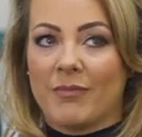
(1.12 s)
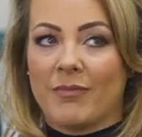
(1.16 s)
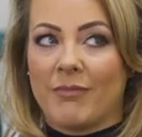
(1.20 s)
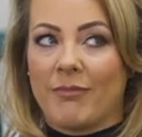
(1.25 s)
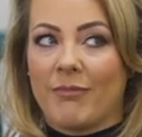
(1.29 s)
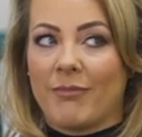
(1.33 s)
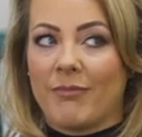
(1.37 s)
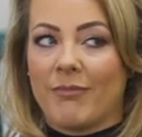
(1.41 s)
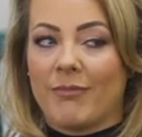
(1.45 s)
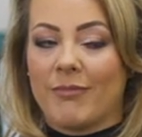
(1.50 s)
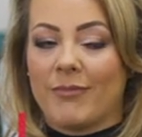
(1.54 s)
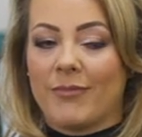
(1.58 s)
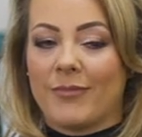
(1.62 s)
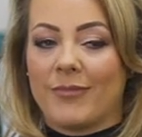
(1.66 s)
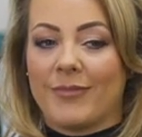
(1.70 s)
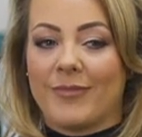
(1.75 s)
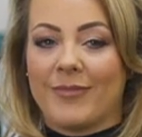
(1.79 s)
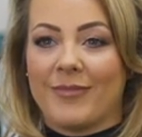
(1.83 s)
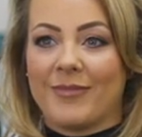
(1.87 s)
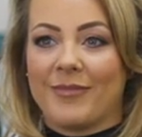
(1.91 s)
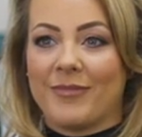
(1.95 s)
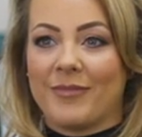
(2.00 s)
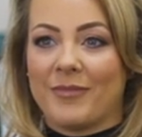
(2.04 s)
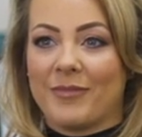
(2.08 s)

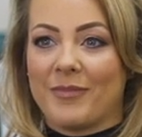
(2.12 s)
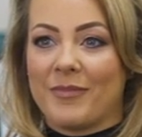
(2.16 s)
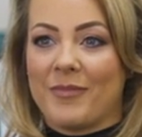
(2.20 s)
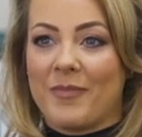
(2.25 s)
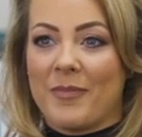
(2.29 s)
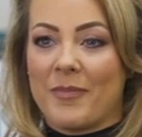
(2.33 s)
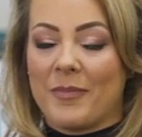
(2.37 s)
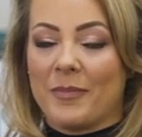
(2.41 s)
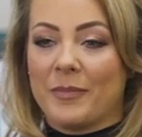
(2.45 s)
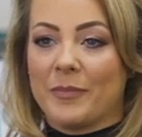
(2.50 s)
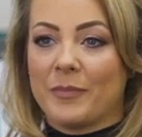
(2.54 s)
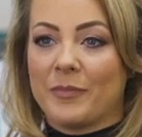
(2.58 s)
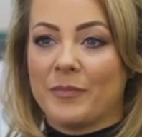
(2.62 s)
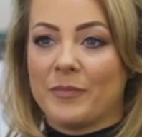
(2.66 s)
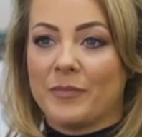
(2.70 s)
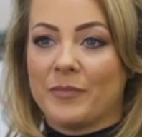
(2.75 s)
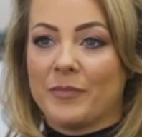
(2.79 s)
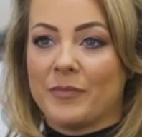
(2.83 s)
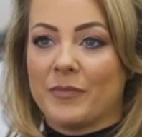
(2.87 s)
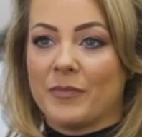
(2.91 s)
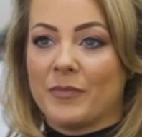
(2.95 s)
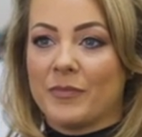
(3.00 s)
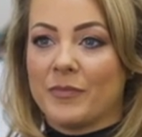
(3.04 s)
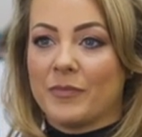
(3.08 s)

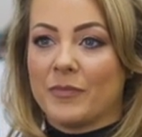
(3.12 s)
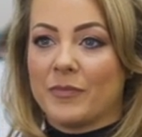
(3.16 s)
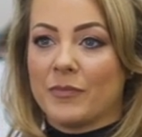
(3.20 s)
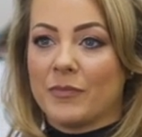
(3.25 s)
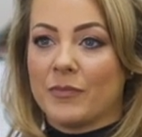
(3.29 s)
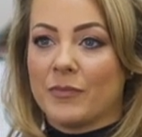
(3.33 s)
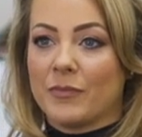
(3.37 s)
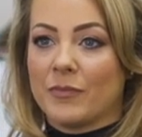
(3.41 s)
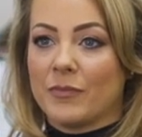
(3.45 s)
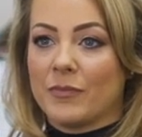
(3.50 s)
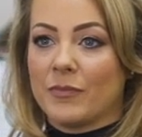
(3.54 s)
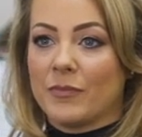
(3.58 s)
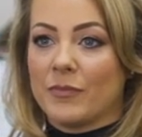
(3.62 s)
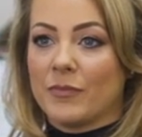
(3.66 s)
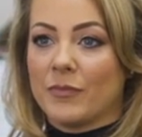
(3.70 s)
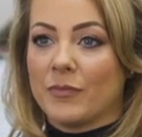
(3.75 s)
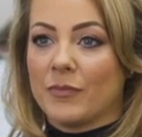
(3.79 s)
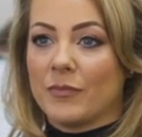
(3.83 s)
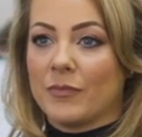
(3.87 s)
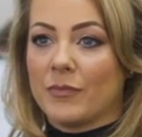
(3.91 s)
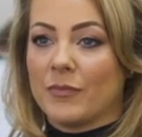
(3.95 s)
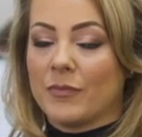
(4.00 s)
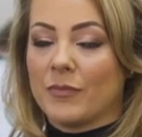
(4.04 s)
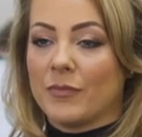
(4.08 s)

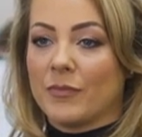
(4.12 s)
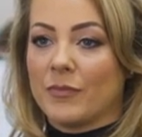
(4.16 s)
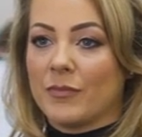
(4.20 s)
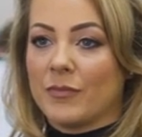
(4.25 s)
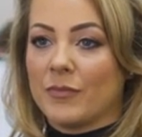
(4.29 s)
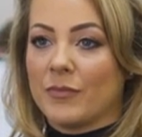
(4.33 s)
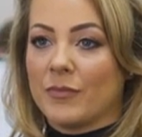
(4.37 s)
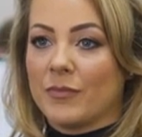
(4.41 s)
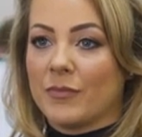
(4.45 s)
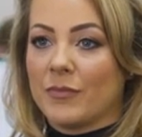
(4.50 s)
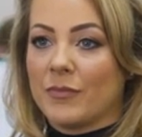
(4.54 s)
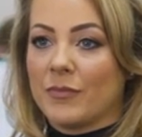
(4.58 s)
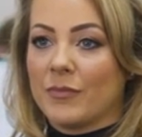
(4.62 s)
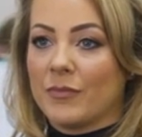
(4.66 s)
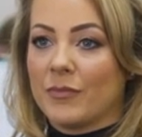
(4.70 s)
(silent)